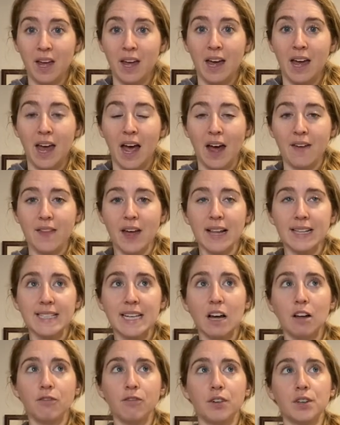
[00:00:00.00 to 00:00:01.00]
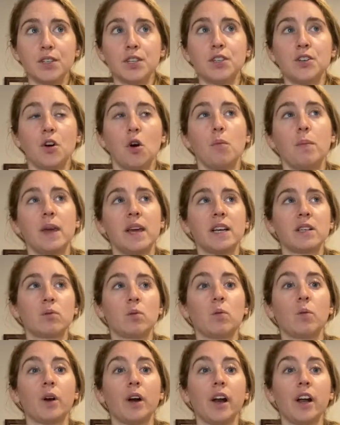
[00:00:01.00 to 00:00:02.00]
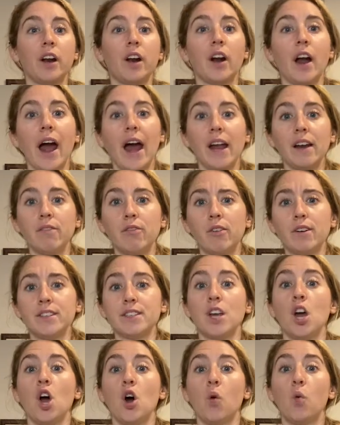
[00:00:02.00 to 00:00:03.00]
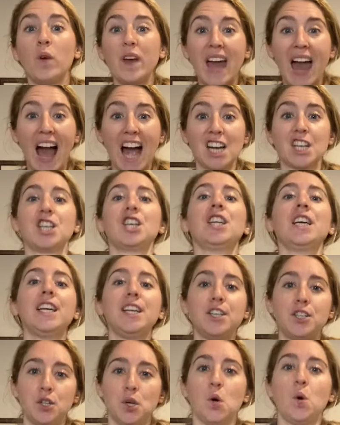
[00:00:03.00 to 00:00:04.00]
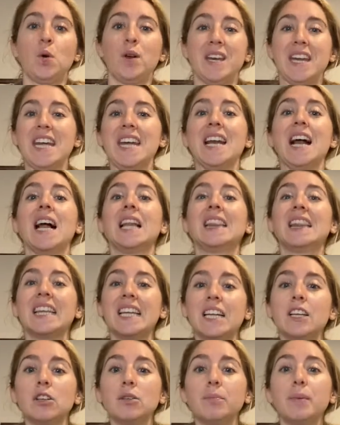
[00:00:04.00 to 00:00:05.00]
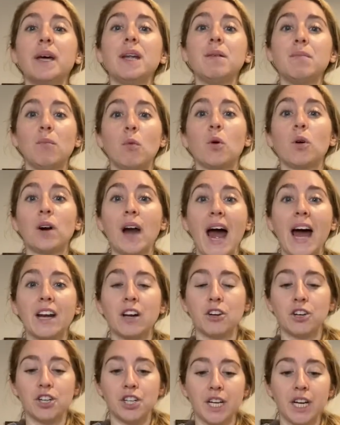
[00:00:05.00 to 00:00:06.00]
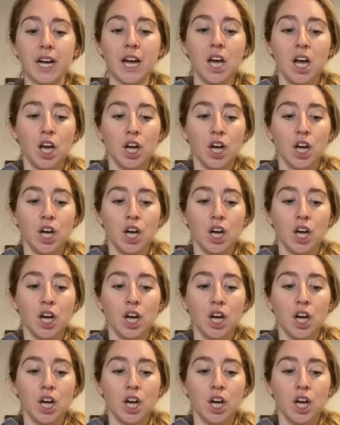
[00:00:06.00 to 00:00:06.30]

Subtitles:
And that's helpful to know because when we're in our head voice, we actually do need a little bit more energy.